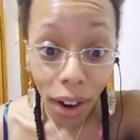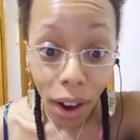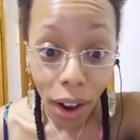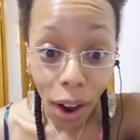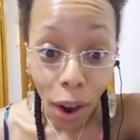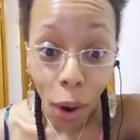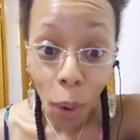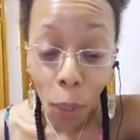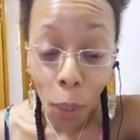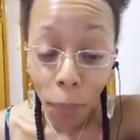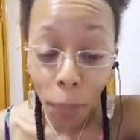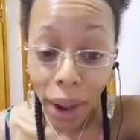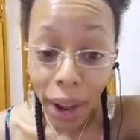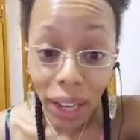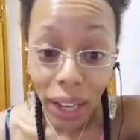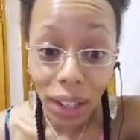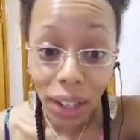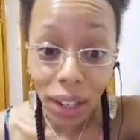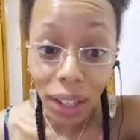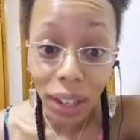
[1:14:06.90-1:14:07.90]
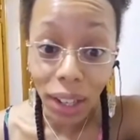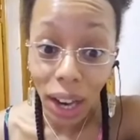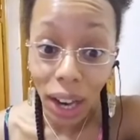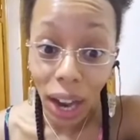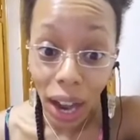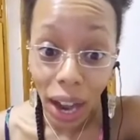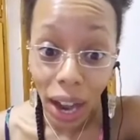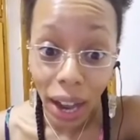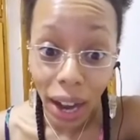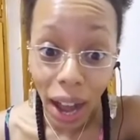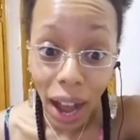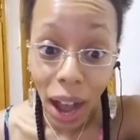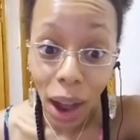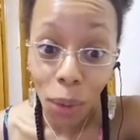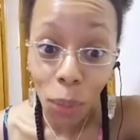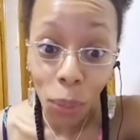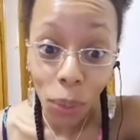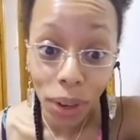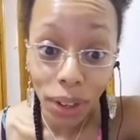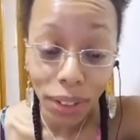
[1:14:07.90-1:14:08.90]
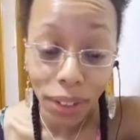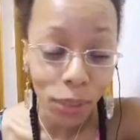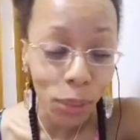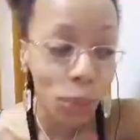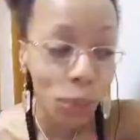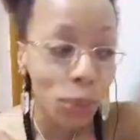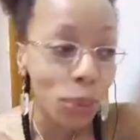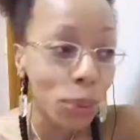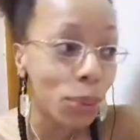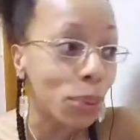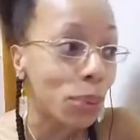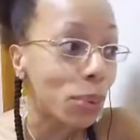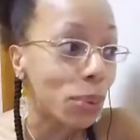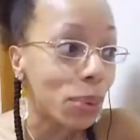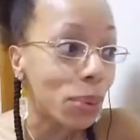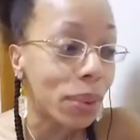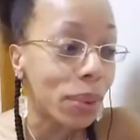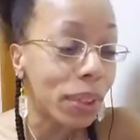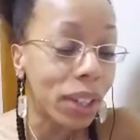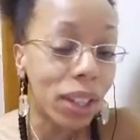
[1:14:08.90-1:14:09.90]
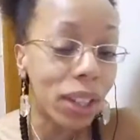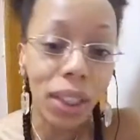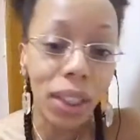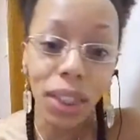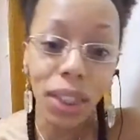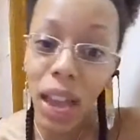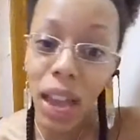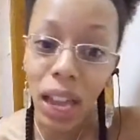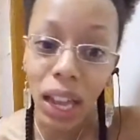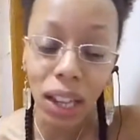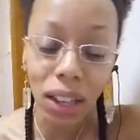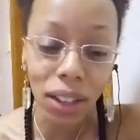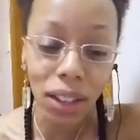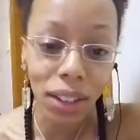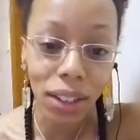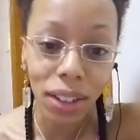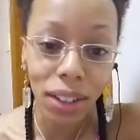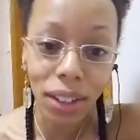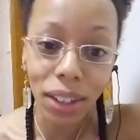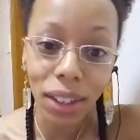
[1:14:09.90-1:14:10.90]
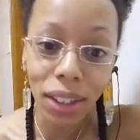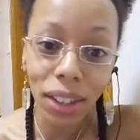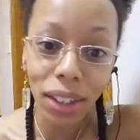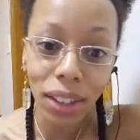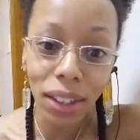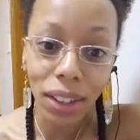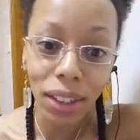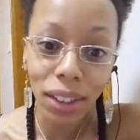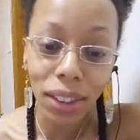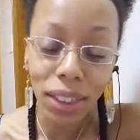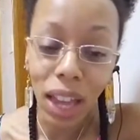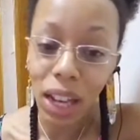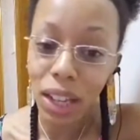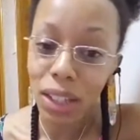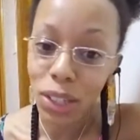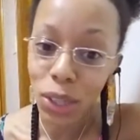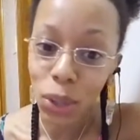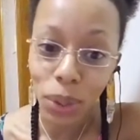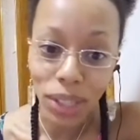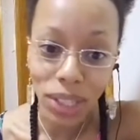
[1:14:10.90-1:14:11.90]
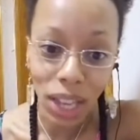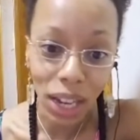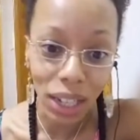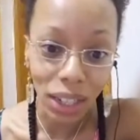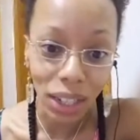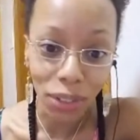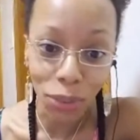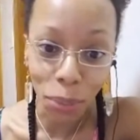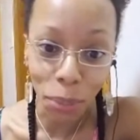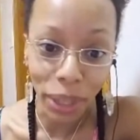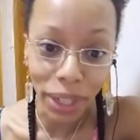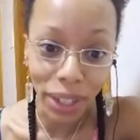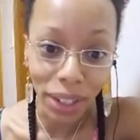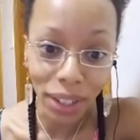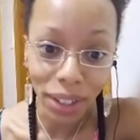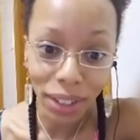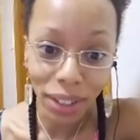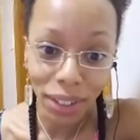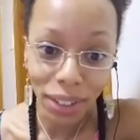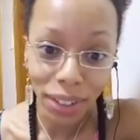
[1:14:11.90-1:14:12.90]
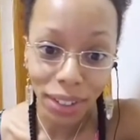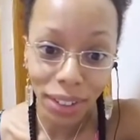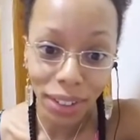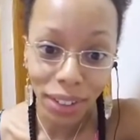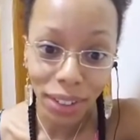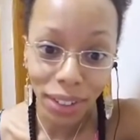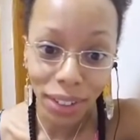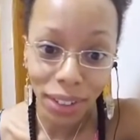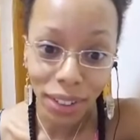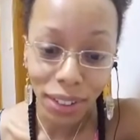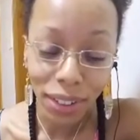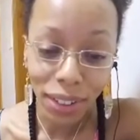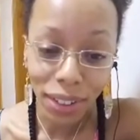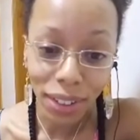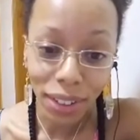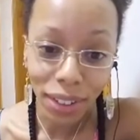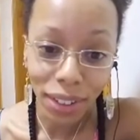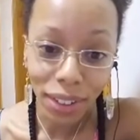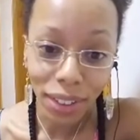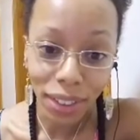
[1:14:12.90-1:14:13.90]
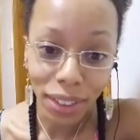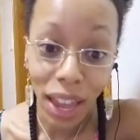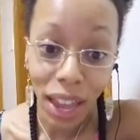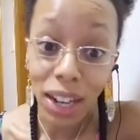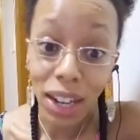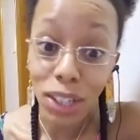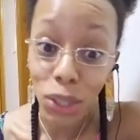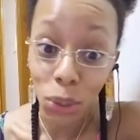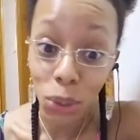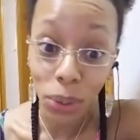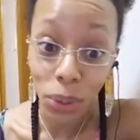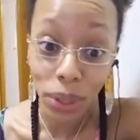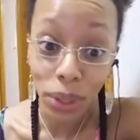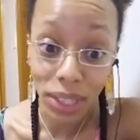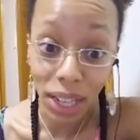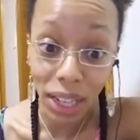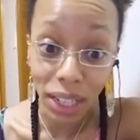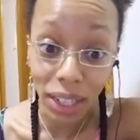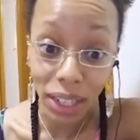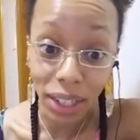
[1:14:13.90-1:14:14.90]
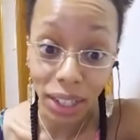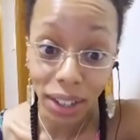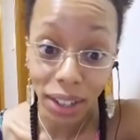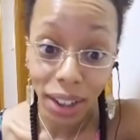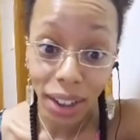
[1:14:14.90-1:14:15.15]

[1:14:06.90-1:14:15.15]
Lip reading: Oh my God. Ooh, that, that is so exciting for me. That is so exciting.